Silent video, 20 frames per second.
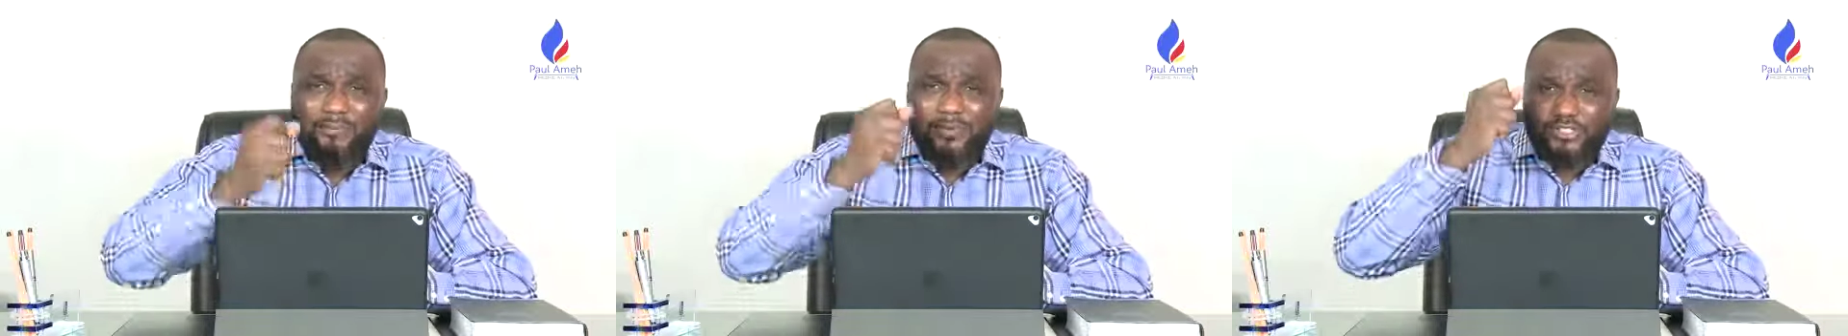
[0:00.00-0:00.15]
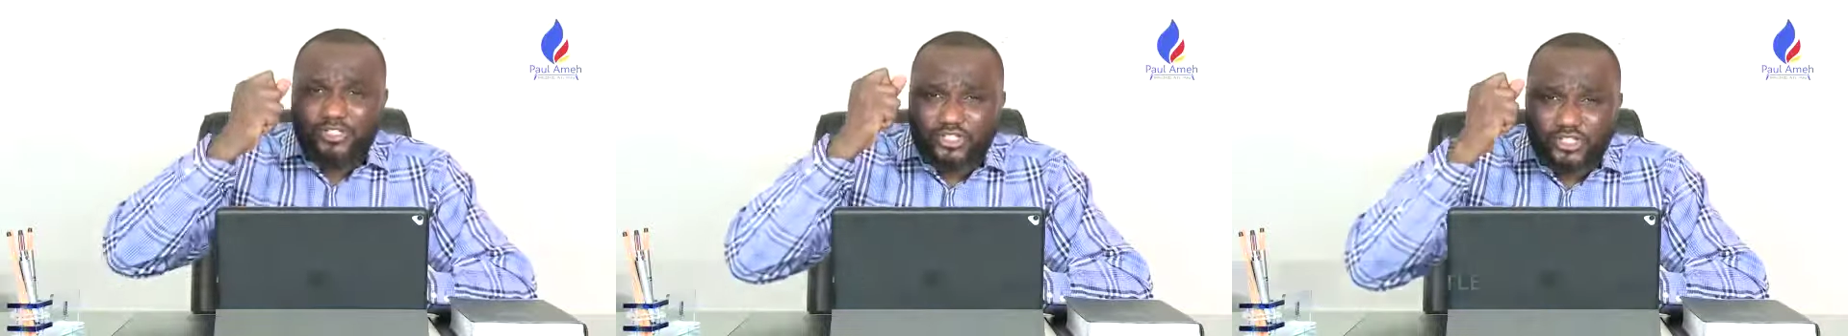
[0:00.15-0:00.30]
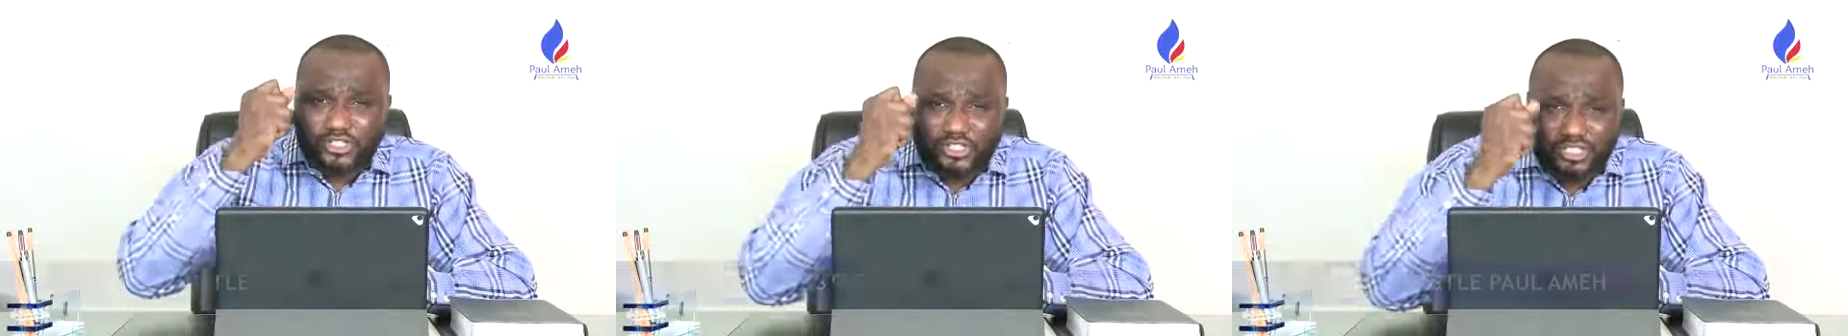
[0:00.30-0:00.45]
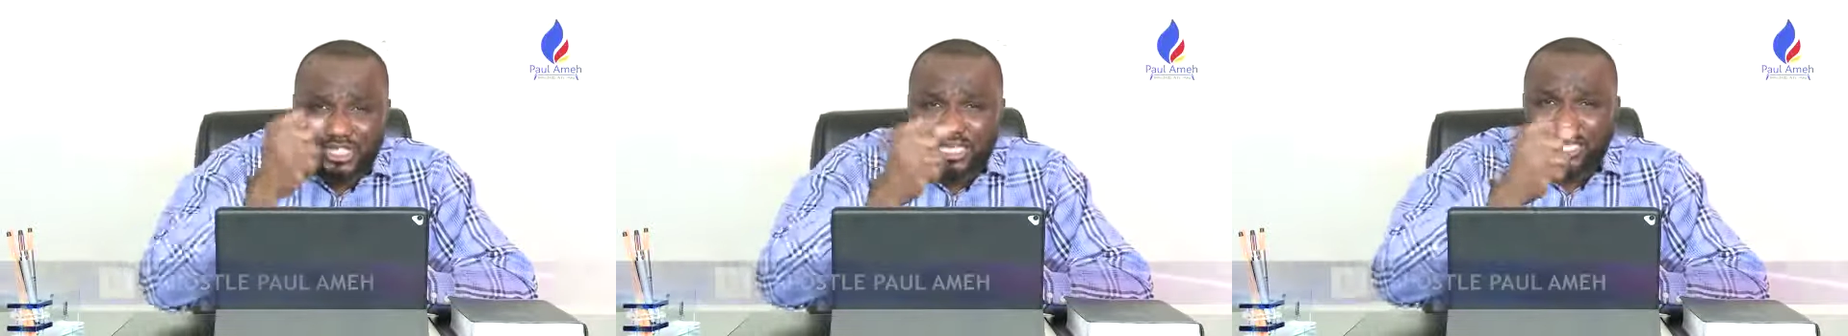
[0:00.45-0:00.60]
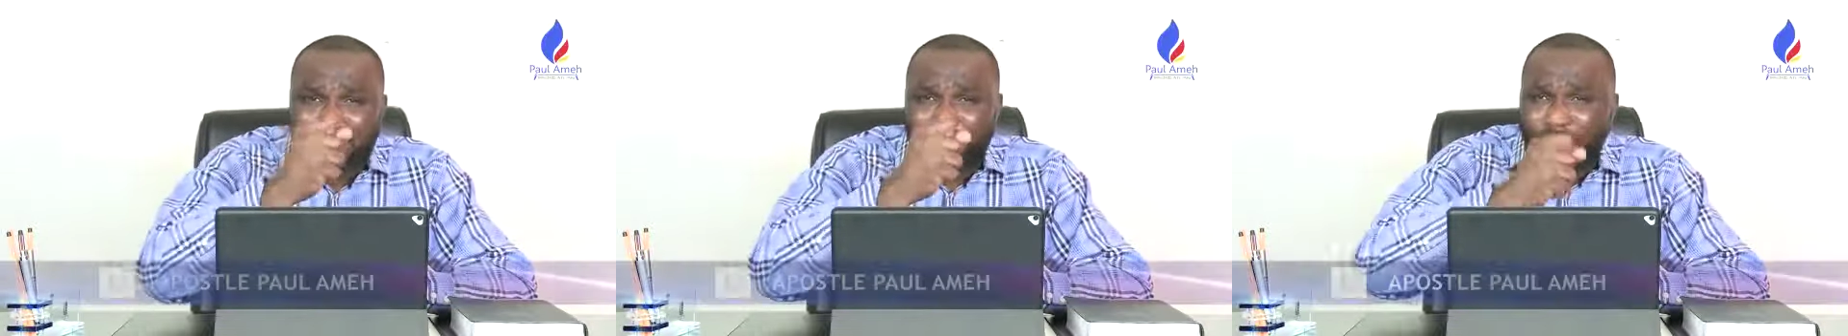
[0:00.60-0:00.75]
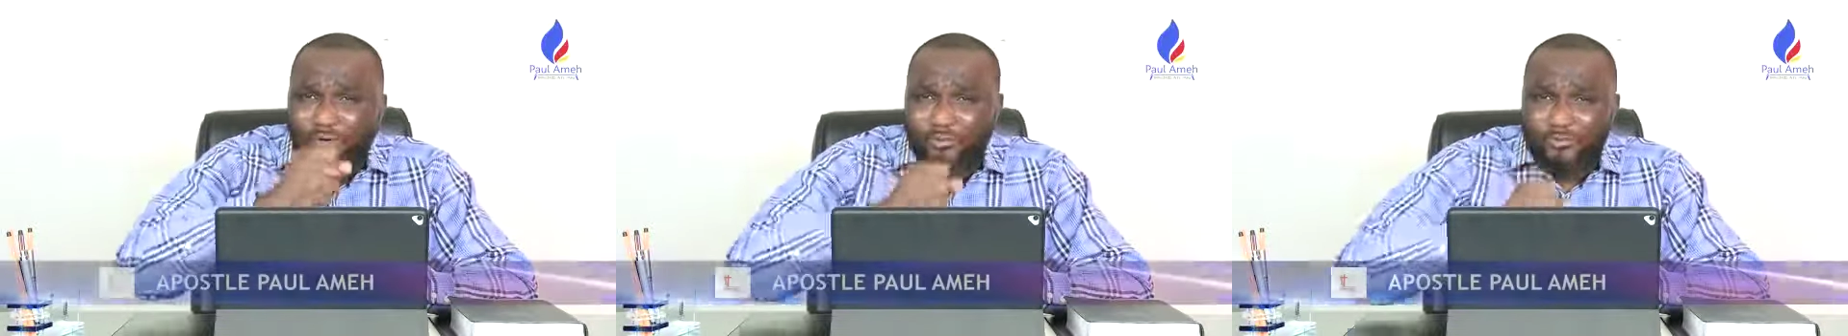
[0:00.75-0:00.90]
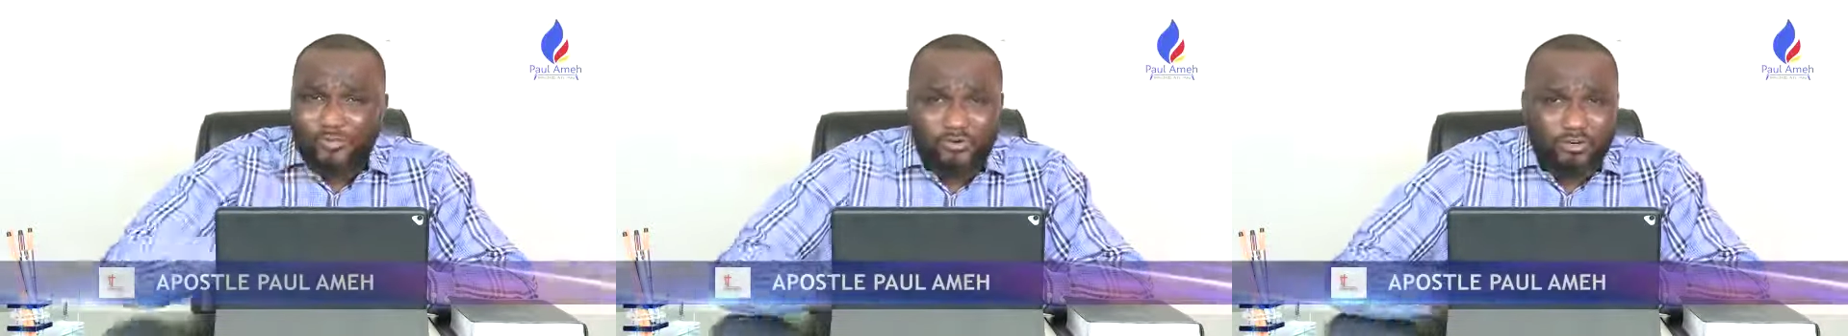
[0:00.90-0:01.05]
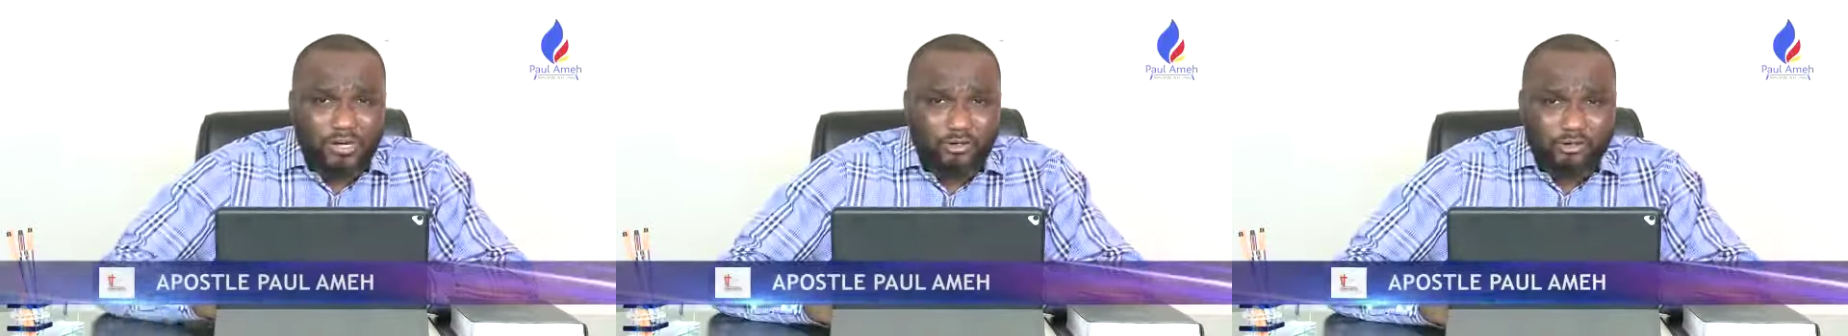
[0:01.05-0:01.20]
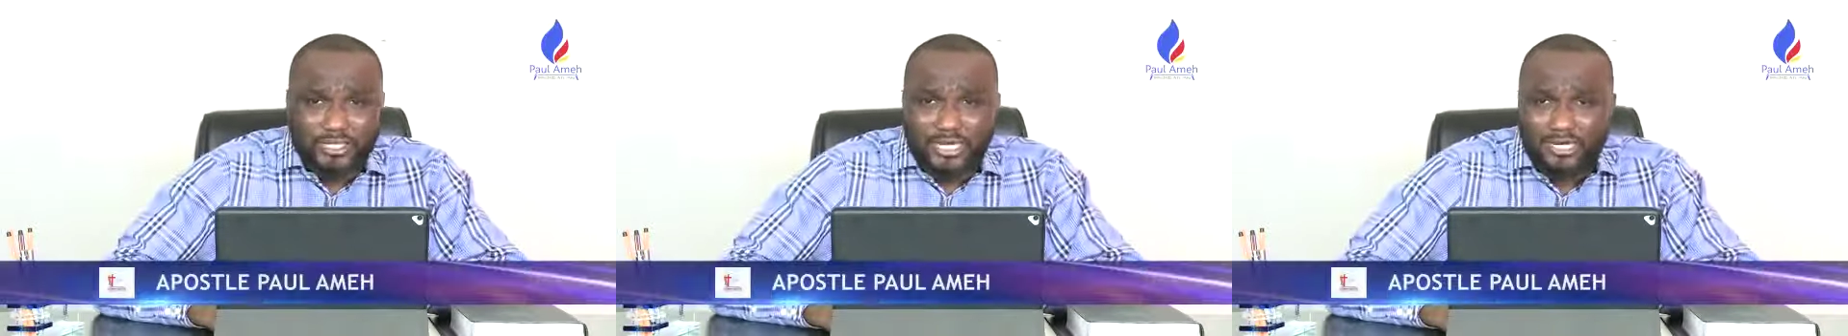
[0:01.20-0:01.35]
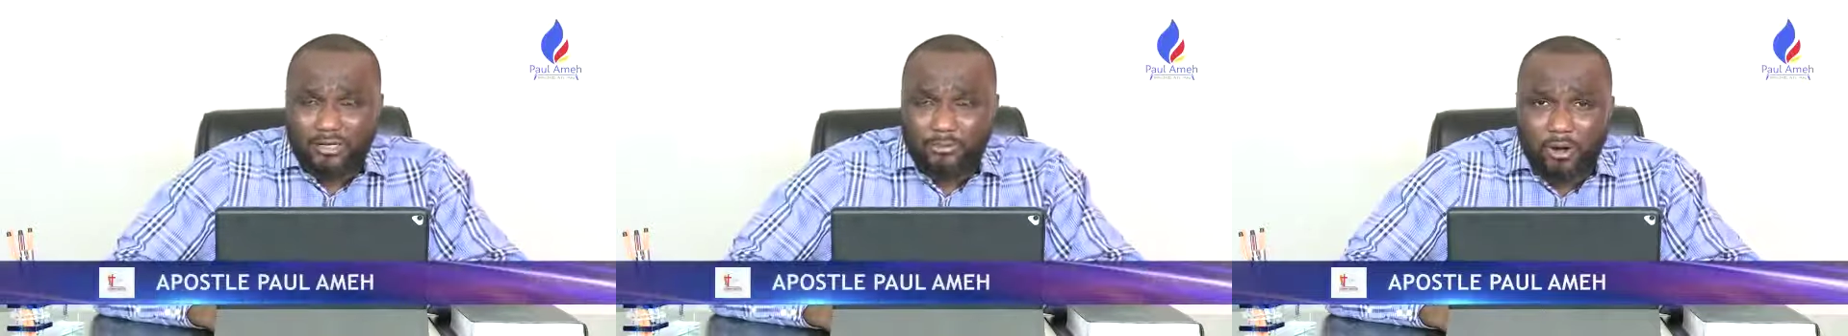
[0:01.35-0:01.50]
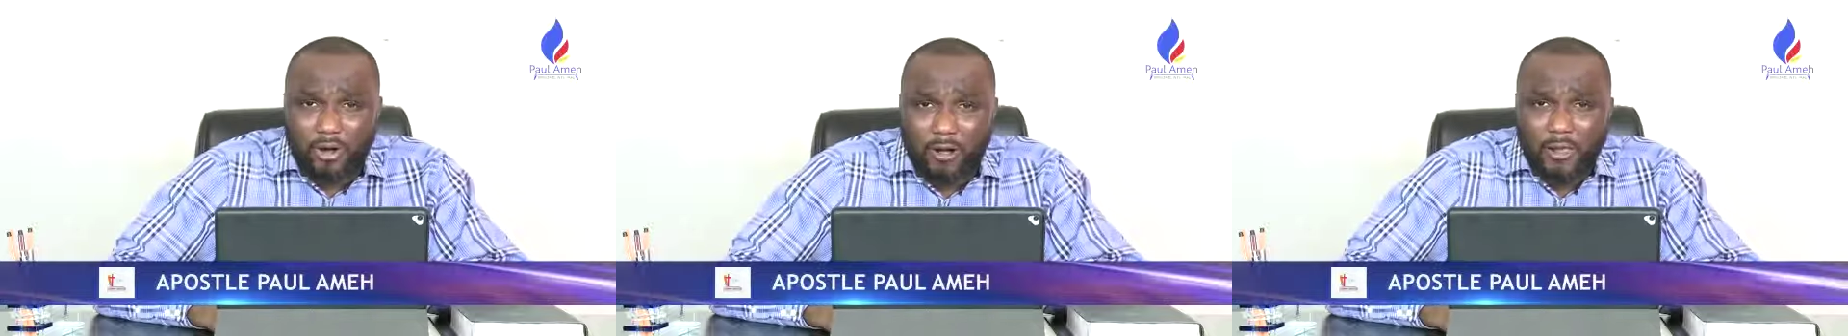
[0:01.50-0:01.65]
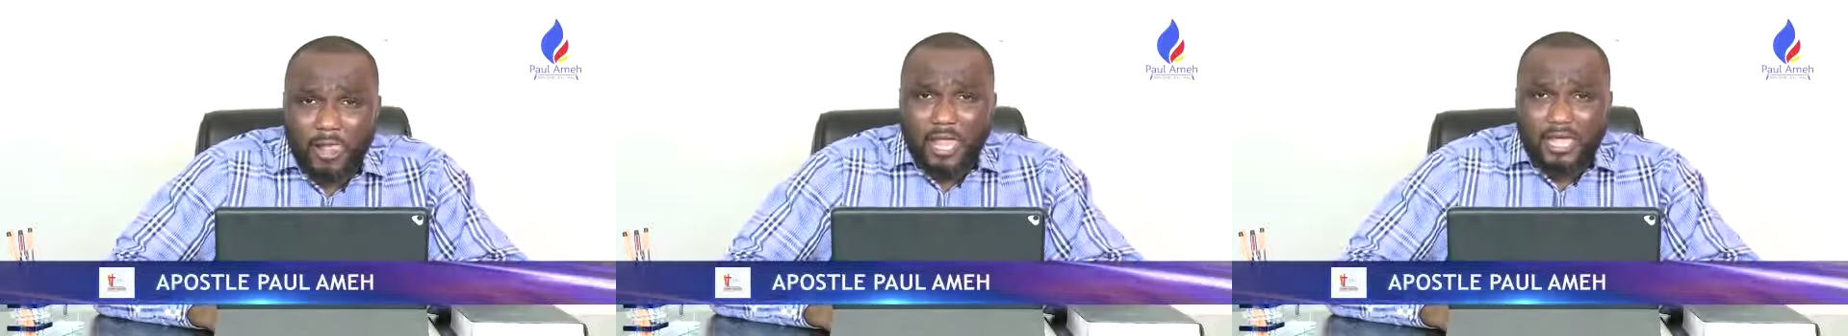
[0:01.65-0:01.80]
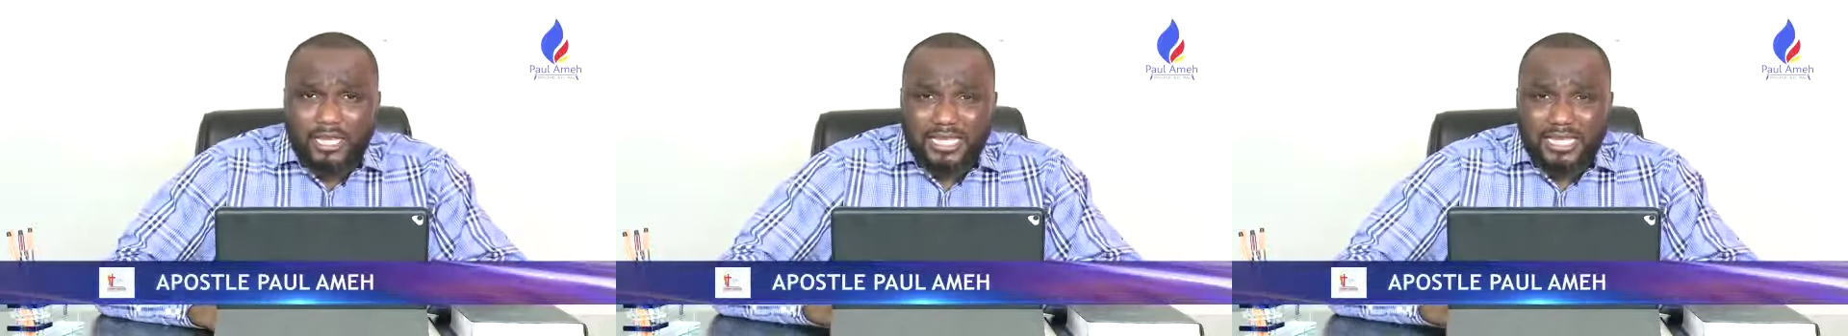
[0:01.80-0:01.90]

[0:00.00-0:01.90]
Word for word: be sick for miracle anymore.